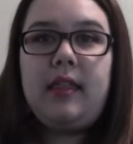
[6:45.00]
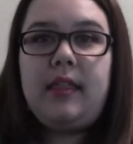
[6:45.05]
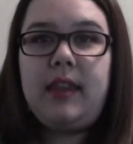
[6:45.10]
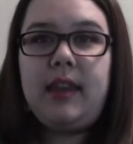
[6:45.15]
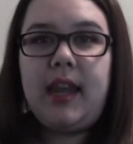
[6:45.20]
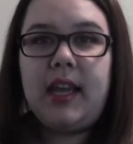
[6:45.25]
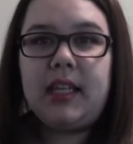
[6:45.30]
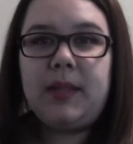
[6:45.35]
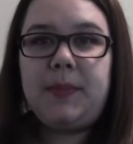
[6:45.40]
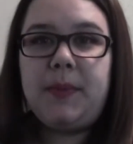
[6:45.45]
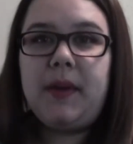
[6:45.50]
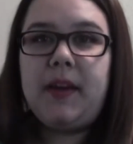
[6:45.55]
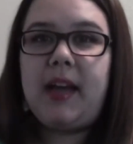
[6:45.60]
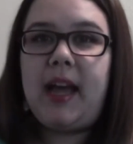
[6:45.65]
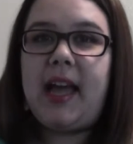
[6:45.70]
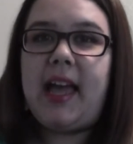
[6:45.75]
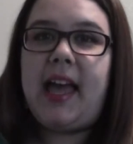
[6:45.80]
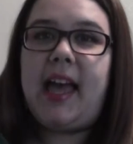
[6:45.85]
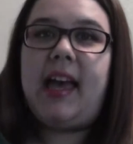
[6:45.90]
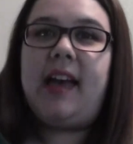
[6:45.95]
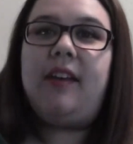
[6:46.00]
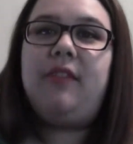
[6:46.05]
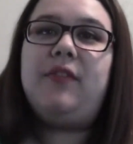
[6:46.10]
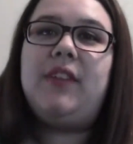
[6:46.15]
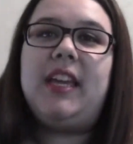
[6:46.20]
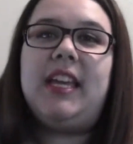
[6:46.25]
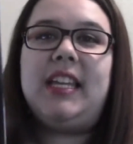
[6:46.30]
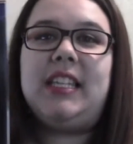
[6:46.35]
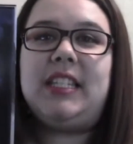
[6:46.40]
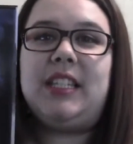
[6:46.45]
The next book I have
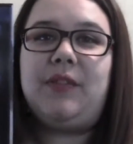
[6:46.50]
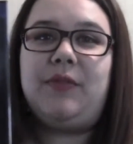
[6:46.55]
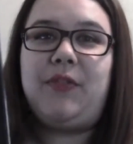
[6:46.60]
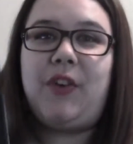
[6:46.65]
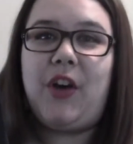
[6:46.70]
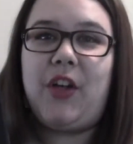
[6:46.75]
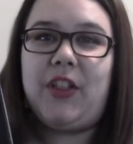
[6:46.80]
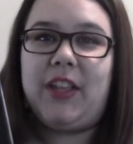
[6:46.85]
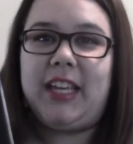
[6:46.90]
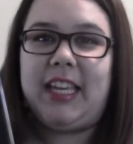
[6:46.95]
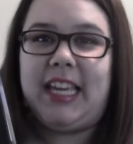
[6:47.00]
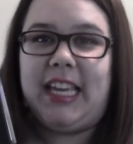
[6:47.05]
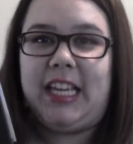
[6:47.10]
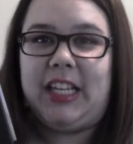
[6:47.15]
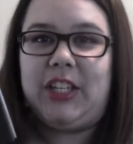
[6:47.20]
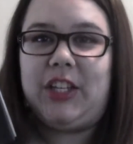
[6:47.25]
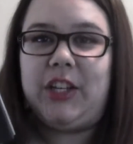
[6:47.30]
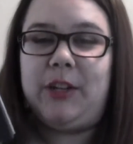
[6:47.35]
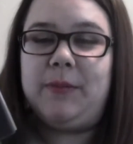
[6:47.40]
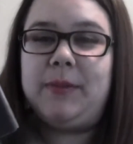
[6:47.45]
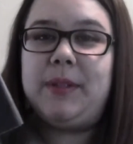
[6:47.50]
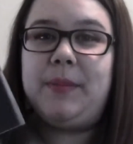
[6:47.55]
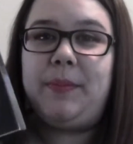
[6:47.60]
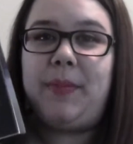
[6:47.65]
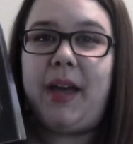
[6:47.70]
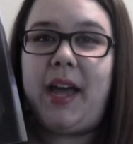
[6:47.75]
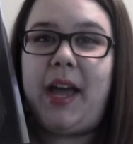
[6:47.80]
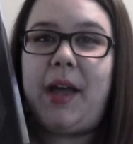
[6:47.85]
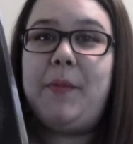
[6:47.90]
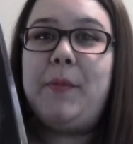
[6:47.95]
is The Fallen Kingdoms
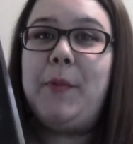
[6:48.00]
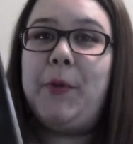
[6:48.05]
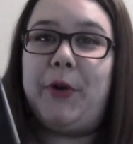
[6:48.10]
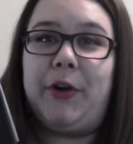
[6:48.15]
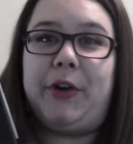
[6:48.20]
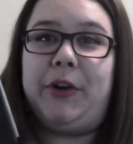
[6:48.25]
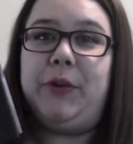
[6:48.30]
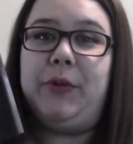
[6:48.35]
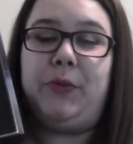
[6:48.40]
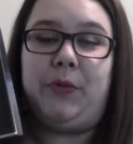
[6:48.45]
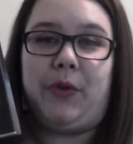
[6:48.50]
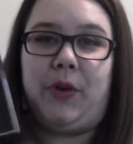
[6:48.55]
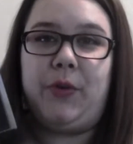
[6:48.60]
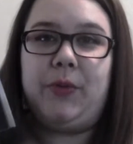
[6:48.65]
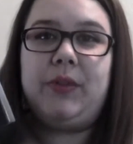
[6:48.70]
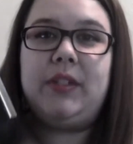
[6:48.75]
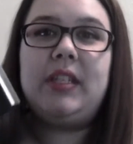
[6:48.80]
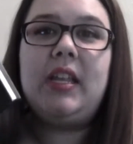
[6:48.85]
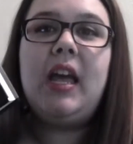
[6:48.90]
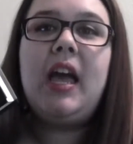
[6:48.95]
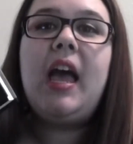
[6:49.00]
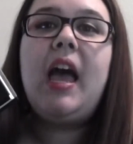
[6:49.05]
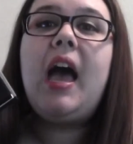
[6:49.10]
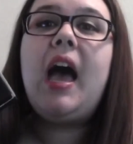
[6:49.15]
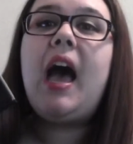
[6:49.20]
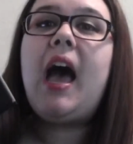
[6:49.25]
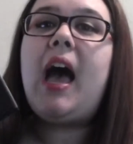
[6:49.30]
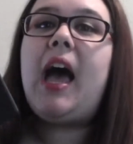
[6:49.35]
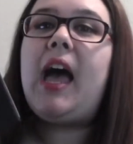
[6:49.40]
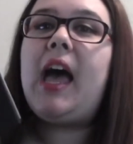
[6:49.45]
by Morgan Rose.
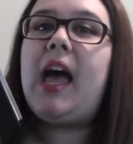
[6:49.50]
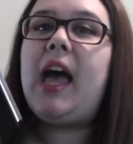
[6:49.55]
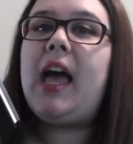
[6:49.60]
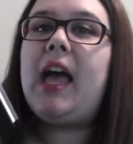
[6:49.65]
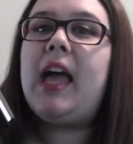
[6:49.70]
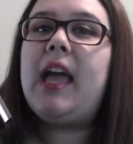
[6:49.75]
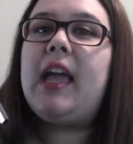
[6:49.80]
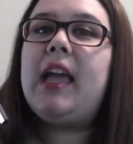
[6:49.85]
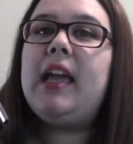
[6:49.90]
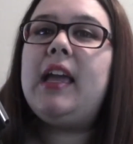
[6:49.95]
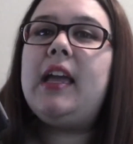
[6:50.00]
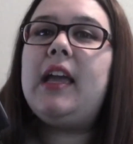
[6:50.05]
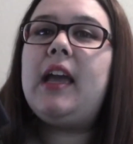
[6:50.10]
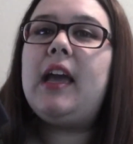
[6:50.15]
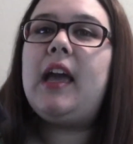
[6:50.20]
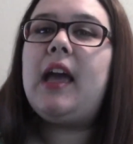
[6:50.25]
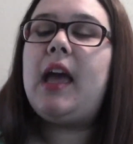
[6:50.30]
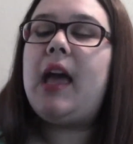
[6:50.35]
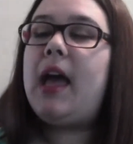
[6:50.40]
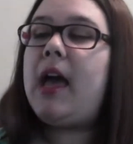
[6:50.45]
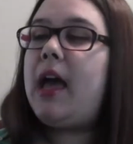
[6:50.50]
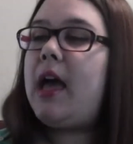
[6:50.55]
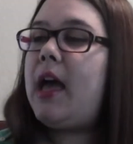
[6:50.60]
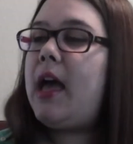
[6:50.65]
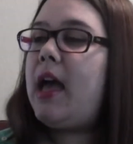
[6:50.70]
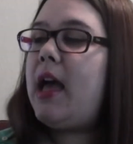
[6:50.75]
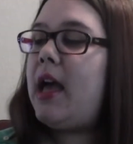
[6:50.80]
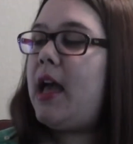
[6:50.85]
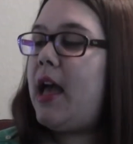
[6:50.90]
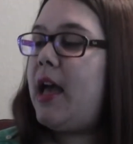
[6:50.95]
I
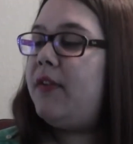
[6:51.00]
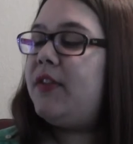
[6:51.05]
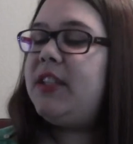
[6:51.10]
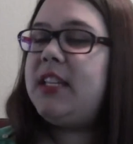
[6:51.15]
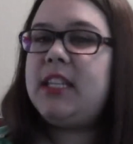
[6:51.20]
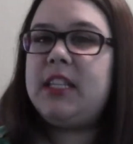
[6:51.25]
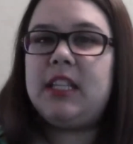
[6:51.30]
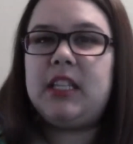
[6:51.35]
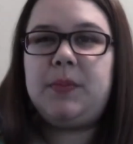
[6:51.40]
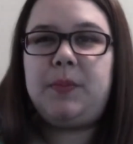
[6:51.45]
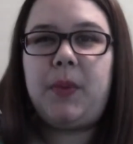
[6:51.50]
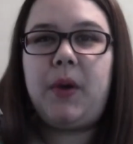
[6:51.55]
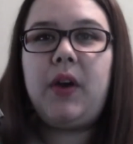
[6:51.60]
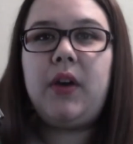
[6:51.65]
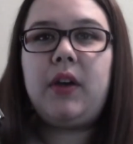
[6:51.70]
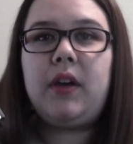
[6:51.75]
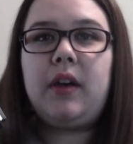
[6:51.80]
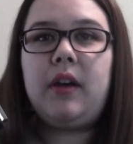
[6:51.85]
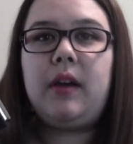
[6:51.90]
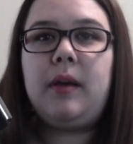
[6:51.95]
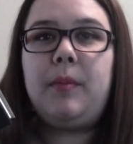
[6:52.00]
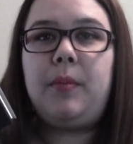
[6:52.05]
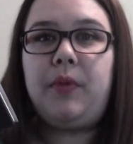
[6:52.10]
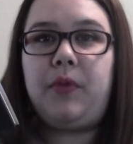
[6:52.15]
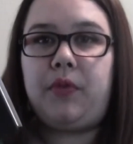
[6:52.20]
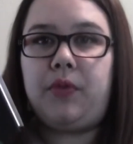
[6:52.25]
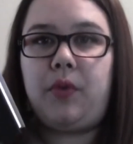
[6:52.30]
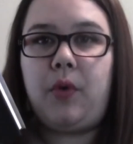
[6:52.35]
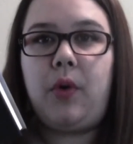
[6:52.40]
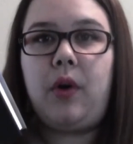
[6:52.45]
have seen this book
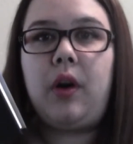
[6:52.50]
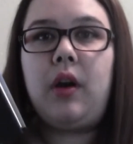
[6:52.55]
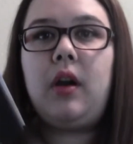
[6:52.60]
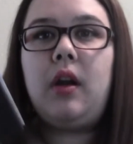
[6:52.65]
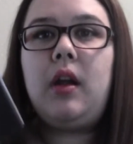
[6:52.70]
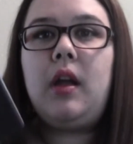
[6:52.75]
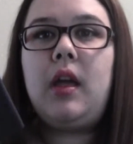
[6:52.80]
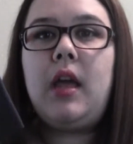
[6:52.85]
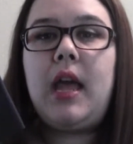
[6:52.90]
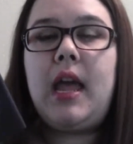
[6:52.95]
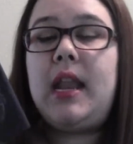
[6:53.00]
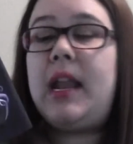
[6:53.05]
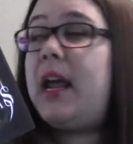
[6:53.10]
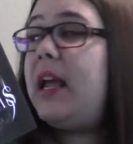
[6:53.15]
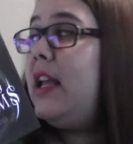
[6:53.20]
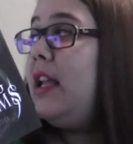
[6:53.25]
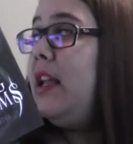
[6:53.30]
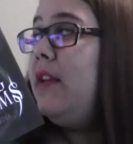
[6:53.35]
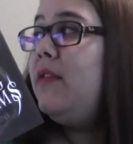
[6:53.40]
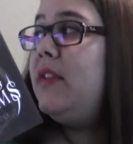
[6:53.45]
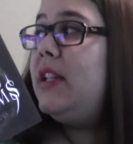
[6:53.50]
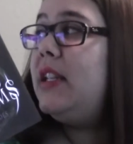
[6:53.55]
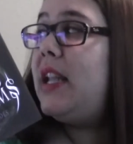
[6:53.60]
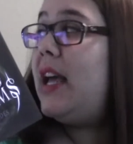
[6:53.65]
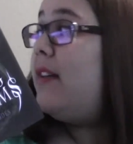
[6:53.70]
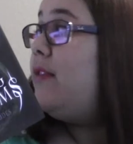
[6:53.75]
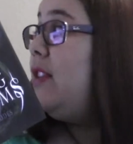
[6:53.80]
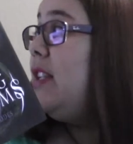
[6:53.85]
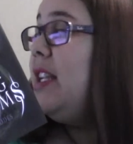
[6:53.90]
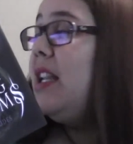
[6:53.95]
before, and I even
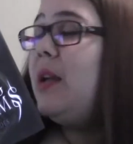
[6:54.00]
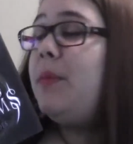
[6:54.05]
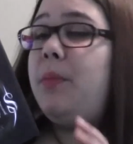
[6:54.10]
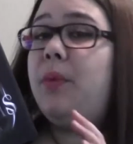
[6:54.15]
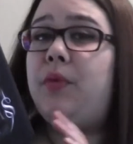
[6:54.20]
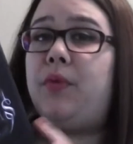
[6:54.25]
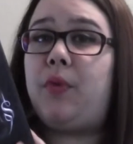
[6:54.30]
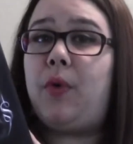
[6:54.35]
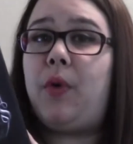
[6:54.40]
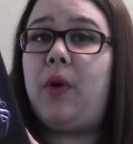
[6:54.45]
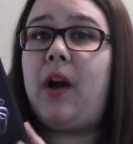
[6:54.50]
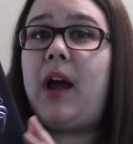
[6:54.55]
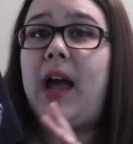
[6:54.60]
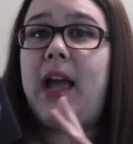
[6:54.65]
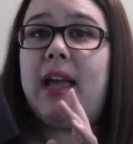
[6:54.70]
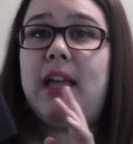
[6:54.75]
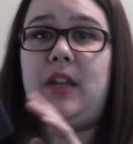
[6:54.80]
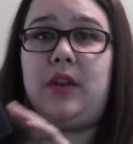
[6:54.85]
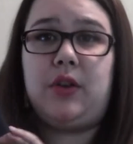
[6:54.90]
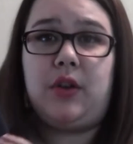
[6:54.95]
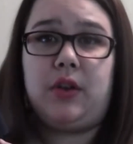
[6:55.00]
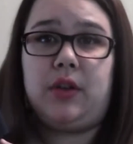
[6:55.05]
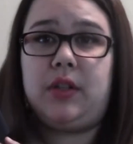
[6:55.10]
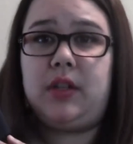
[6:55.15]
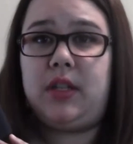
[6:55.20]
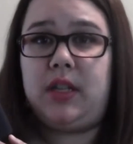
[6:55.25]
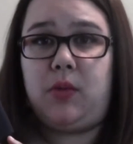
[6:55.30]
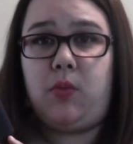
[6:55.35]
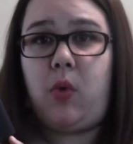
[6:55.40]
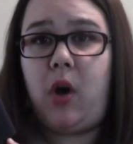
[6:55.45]
have seen it before I had
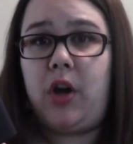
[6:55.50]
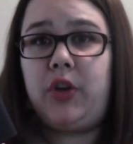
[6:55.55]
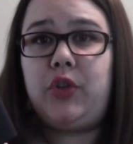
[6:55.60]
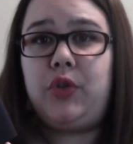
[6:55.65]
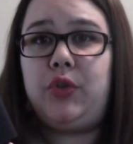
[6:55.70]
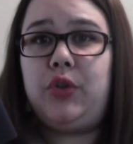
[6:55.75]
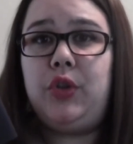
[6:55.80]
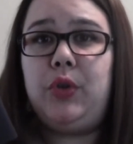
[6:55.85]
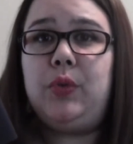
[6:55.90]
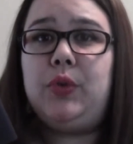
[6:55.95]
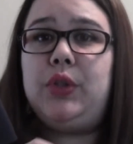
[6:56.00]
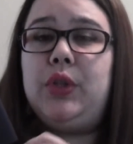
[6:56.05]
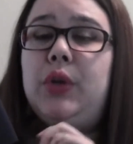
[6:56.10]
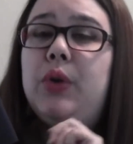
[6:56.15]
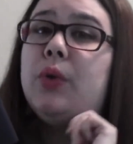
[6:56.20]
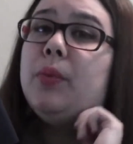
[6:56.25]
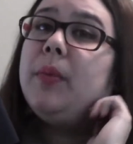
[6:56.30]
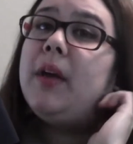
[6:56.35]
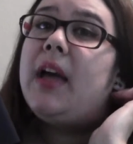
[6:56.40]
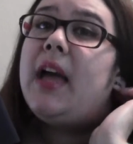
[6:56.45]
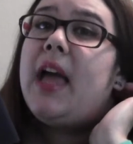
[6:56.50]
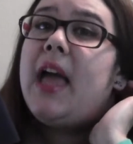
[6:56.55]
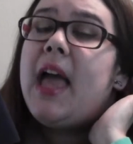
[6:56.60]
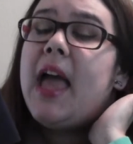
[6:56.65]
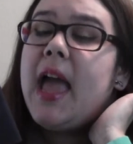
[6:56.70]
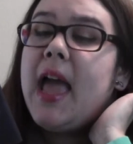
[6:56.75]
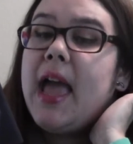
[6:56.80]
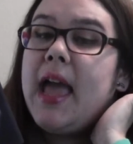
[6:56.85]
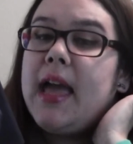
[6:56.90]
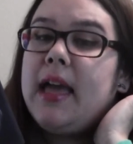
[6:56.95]
watched YouTube,
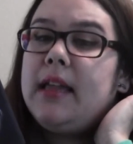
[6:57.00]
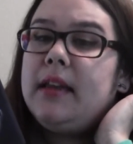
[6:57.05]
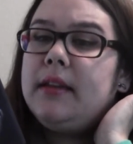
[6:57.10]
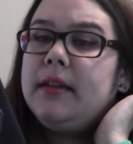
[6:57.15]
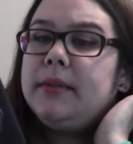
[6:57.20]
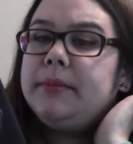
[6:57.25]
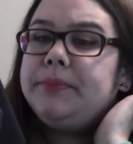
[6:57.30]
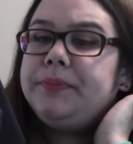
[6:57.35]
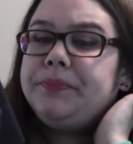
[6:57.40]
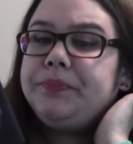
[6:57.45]
and